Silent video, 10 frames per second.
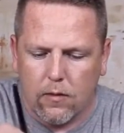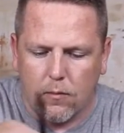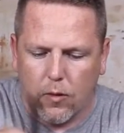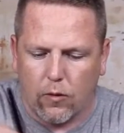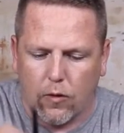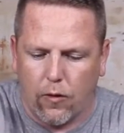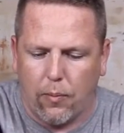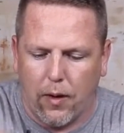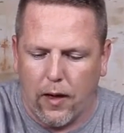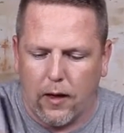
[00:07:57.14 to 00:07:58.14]
most of the
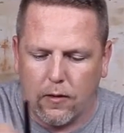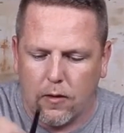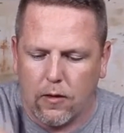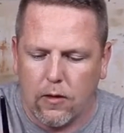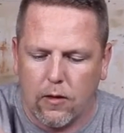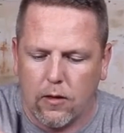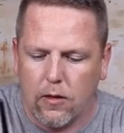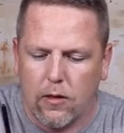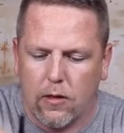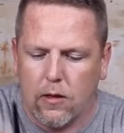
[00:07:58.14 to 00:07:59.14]
paint,
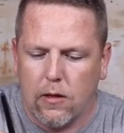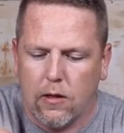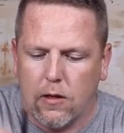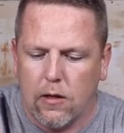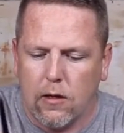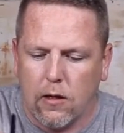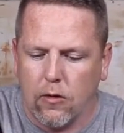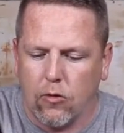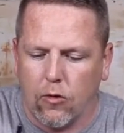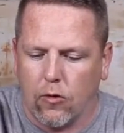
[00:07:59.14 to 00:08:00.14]

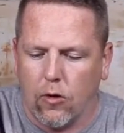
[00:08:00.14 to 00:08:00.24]
and just